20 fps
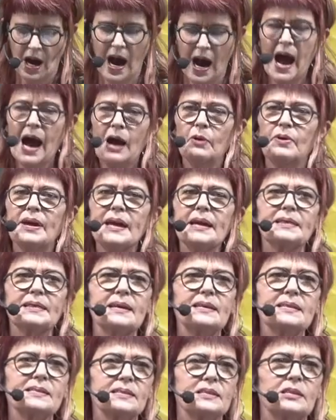I read
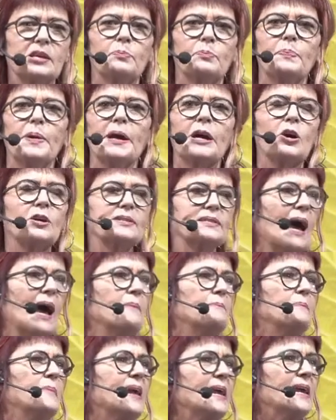this because
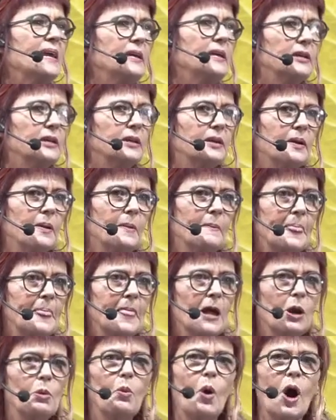I mean
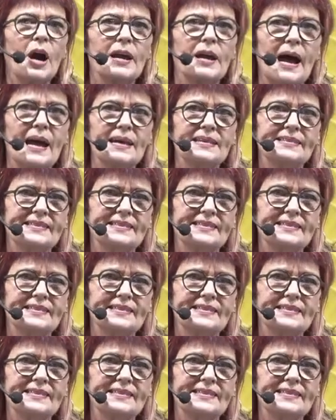what I